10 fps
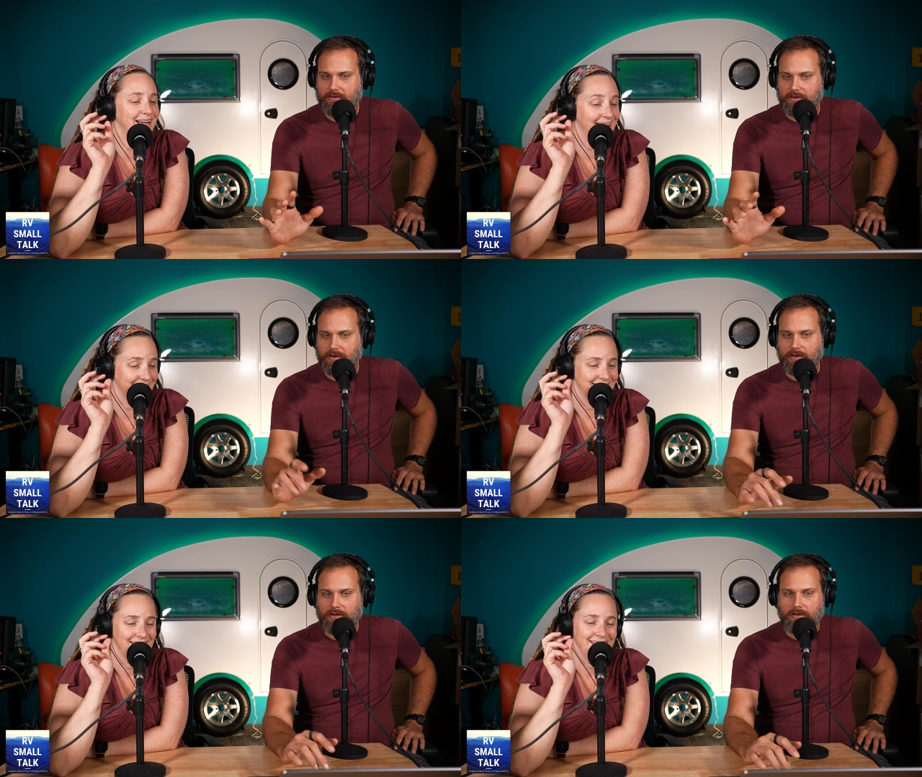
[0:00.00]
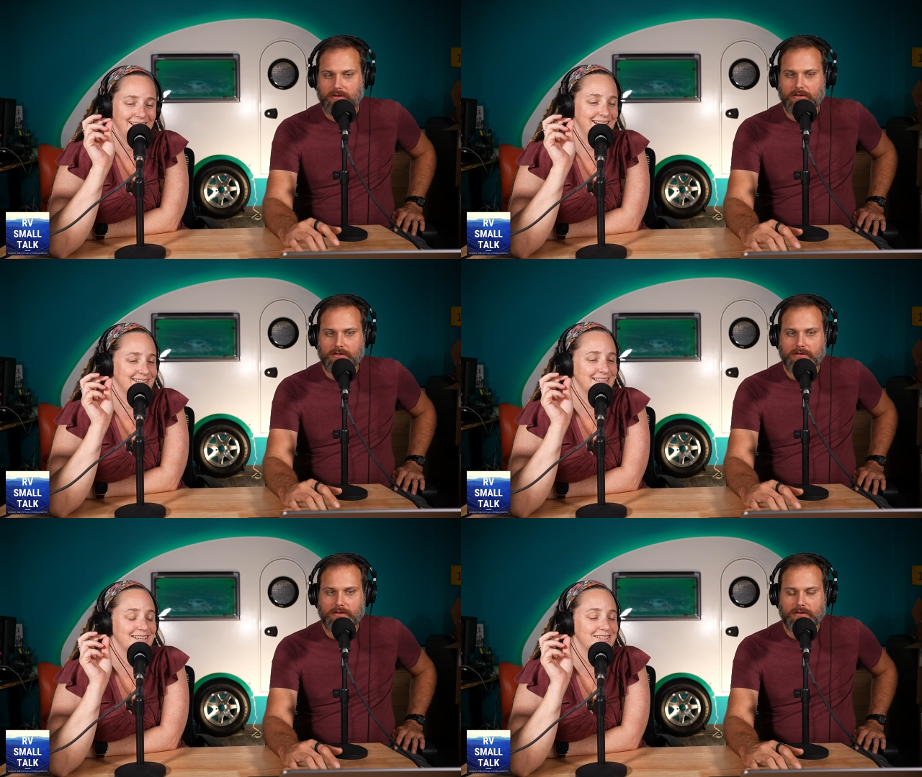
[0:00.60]
Speaker 1: Yeah, yeah, it
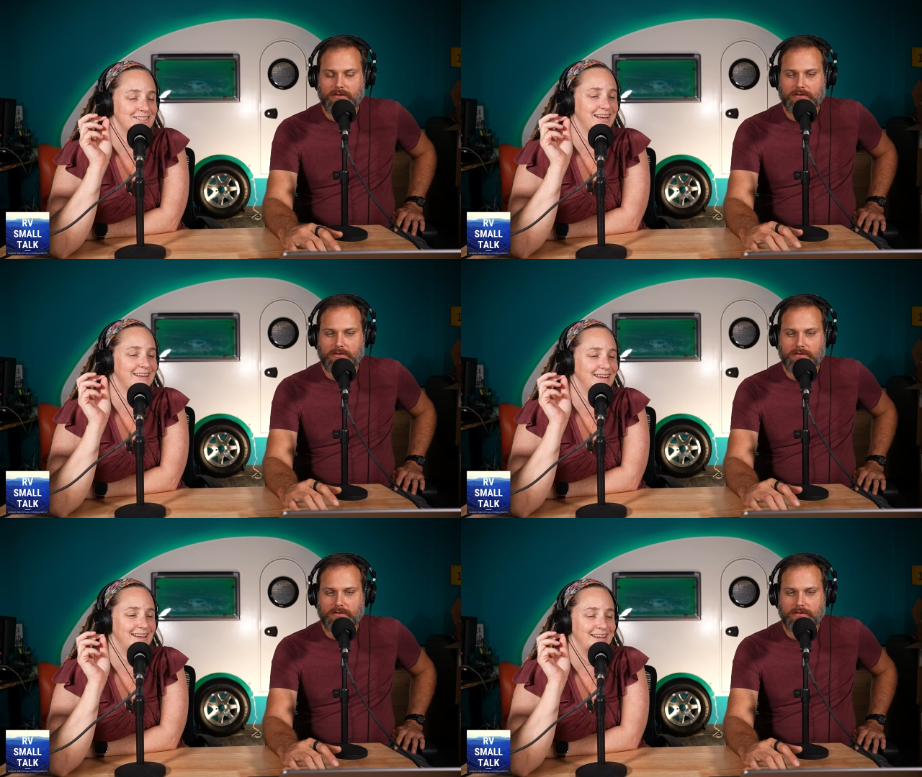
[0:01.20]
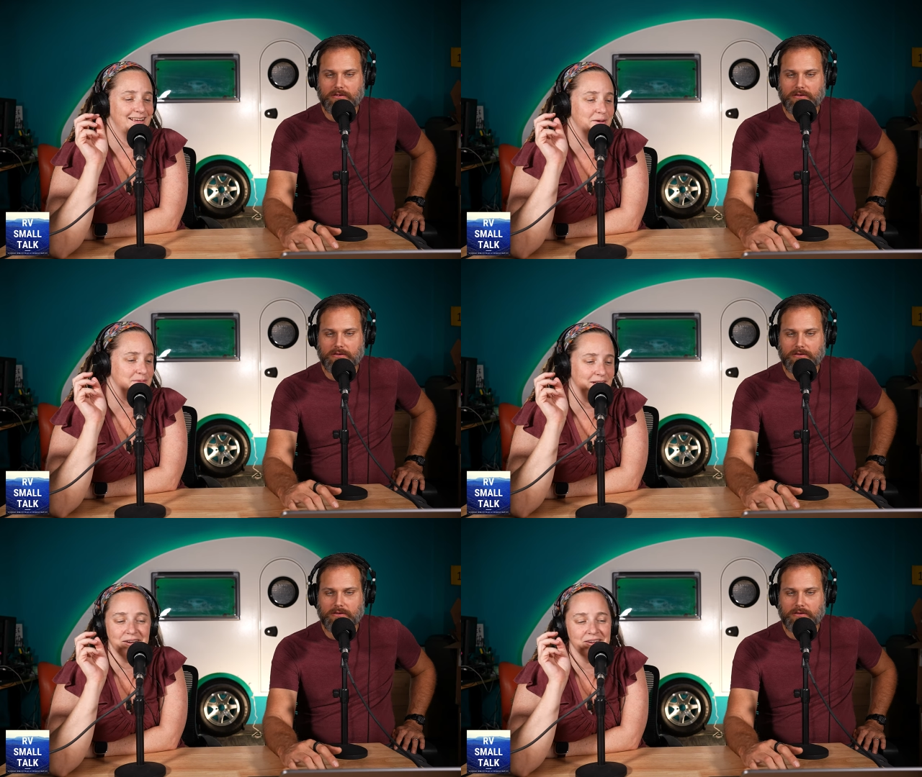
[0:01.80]
is a shiny
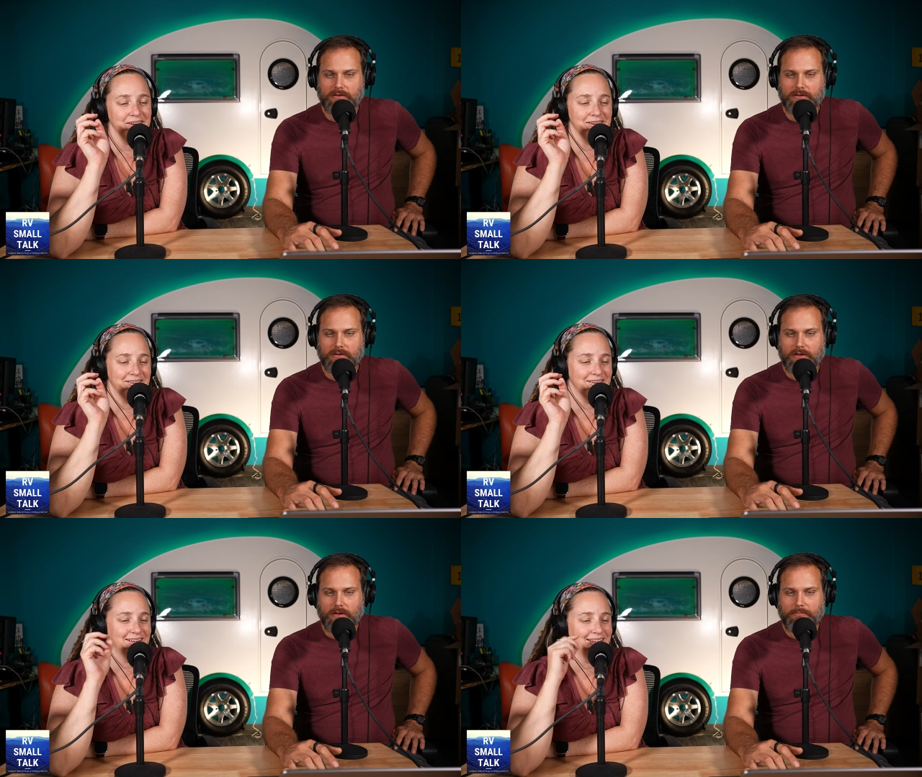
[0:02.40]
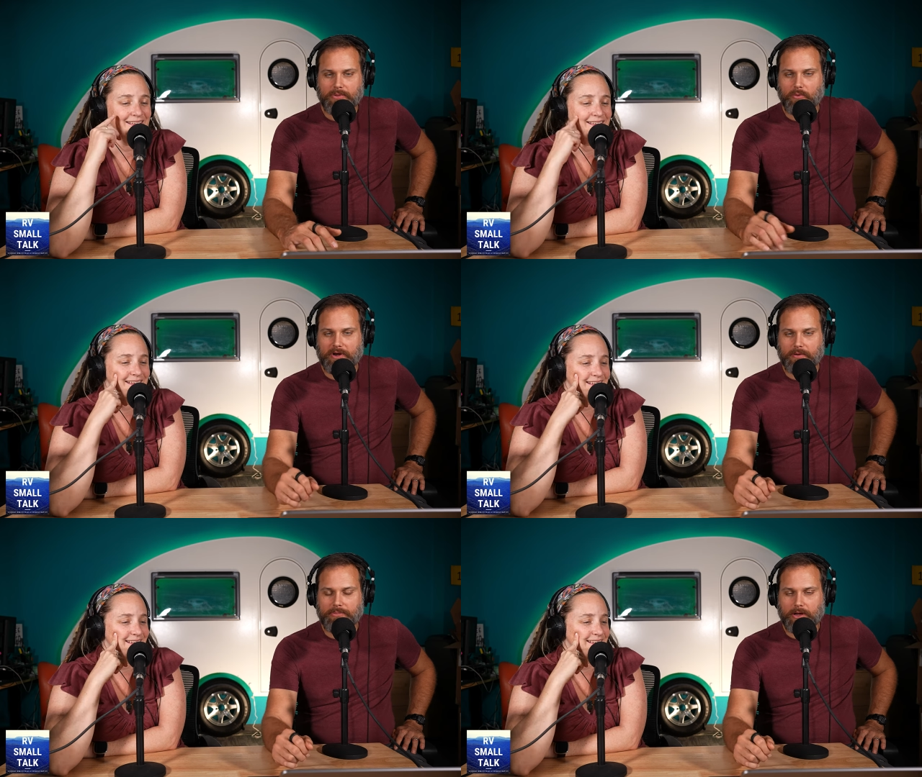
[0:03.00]
upside down canoe.
Speaker 2: But when
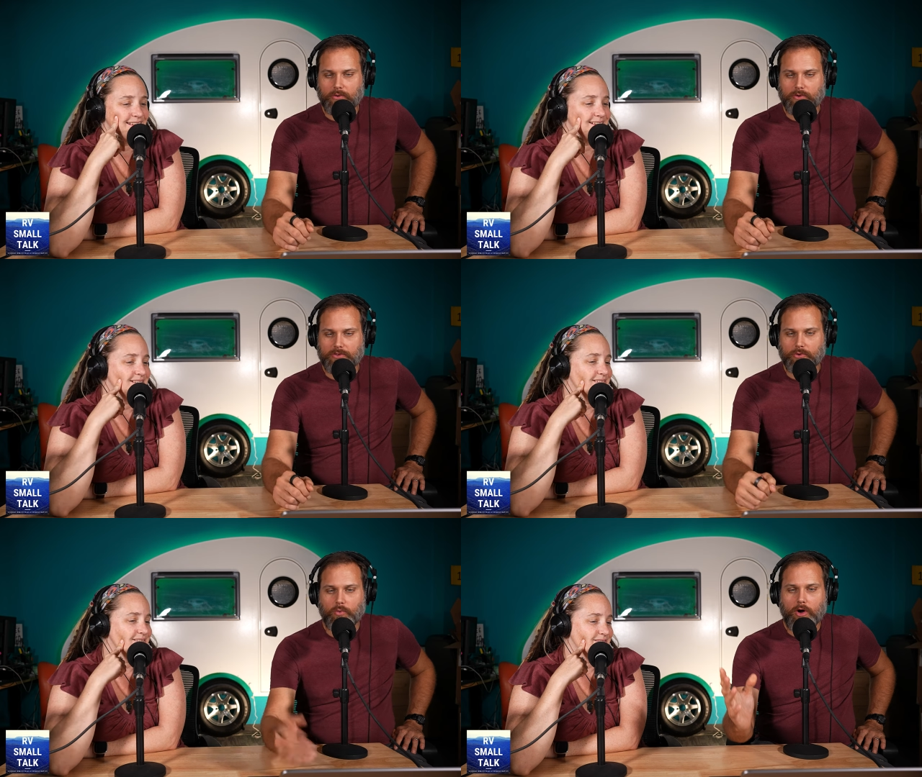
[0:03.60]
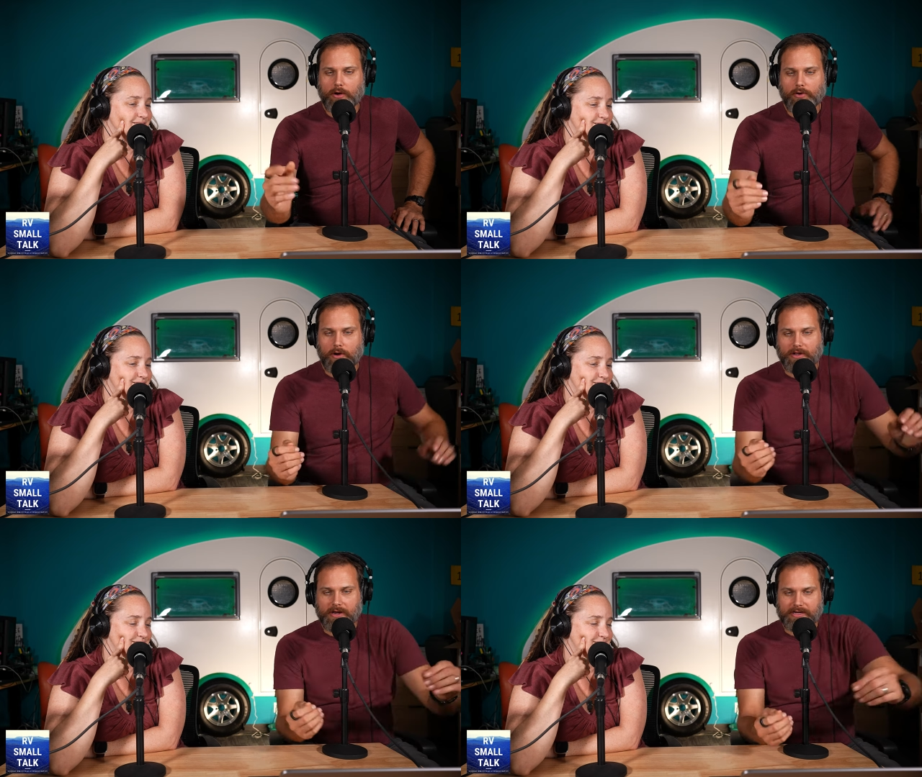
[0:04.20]
it, but when you throw water
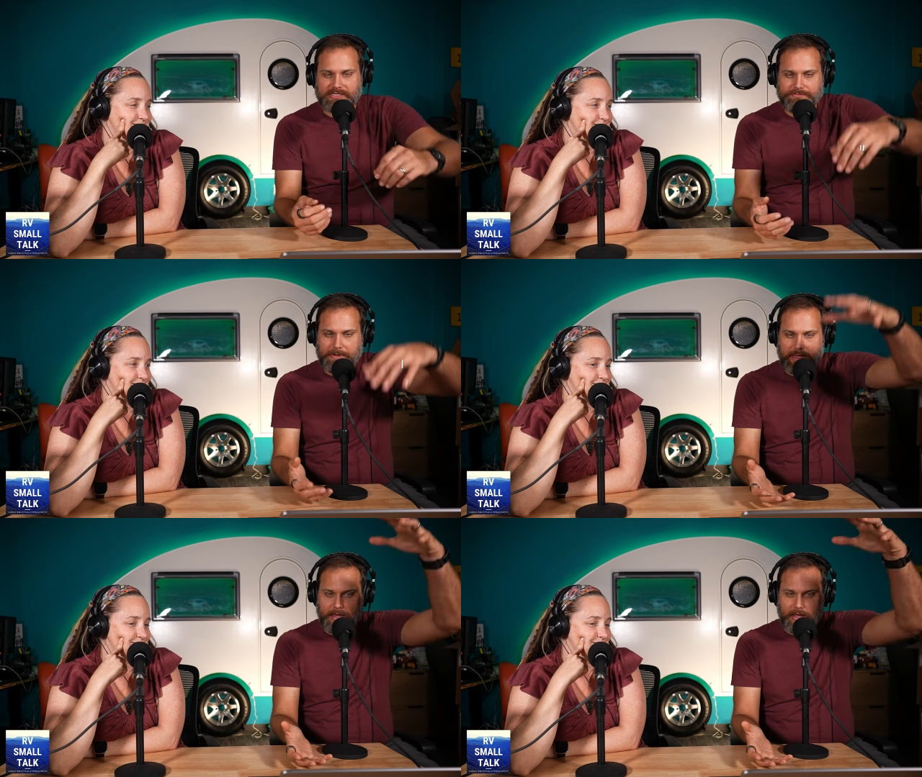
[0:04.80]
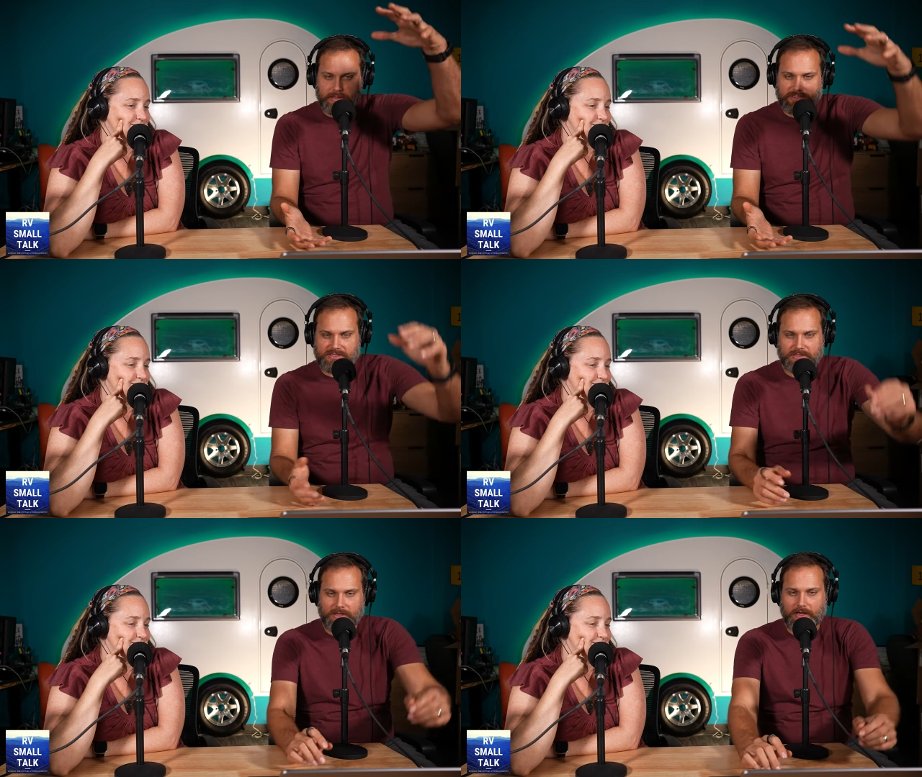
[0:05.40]
on it, it
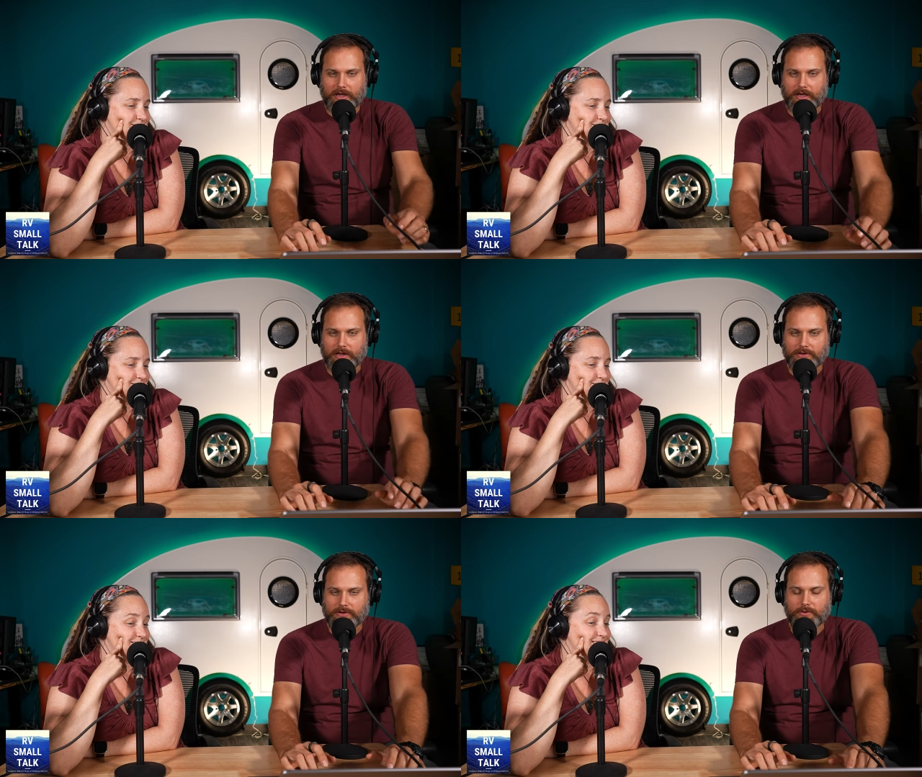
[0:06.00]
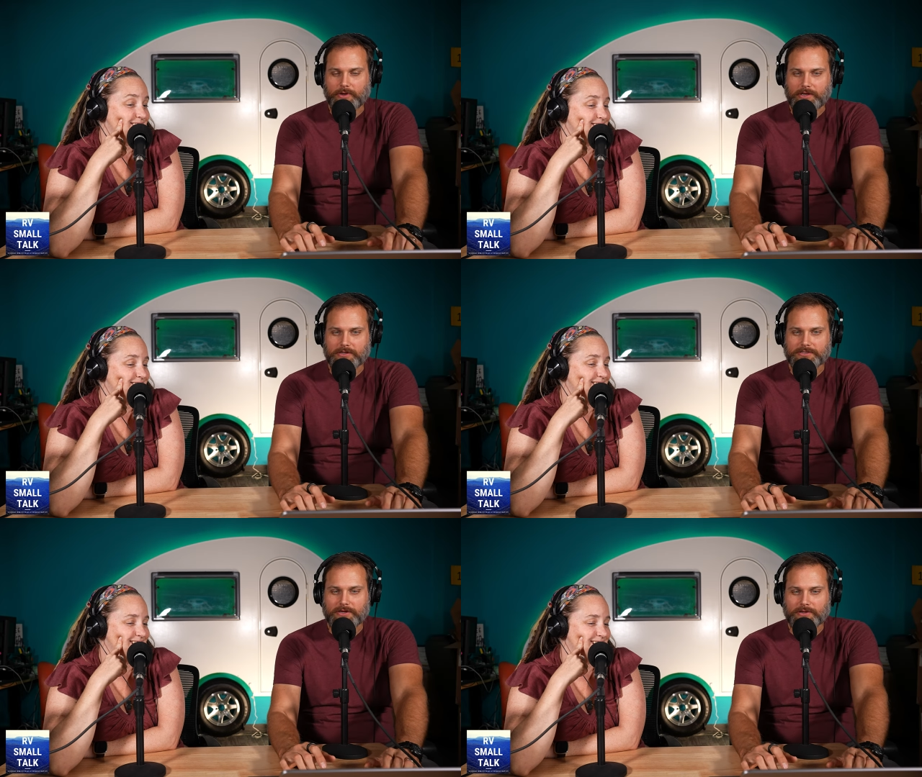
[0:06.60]
expands. And no, wait, that's not